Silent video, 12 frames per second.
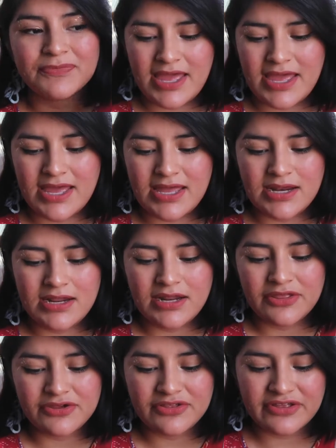And
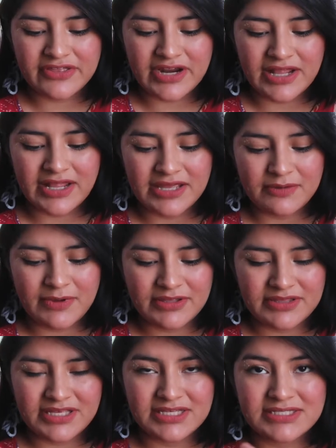another thing that I like
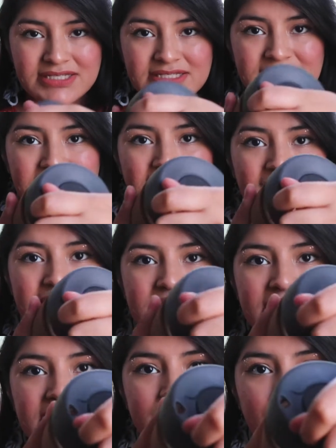about this is that
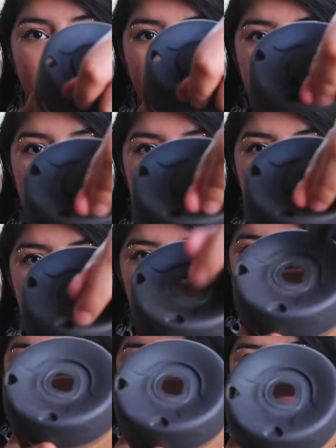this part is
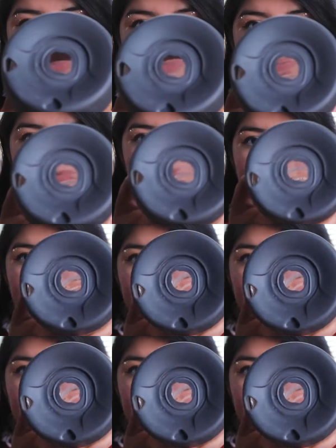removable.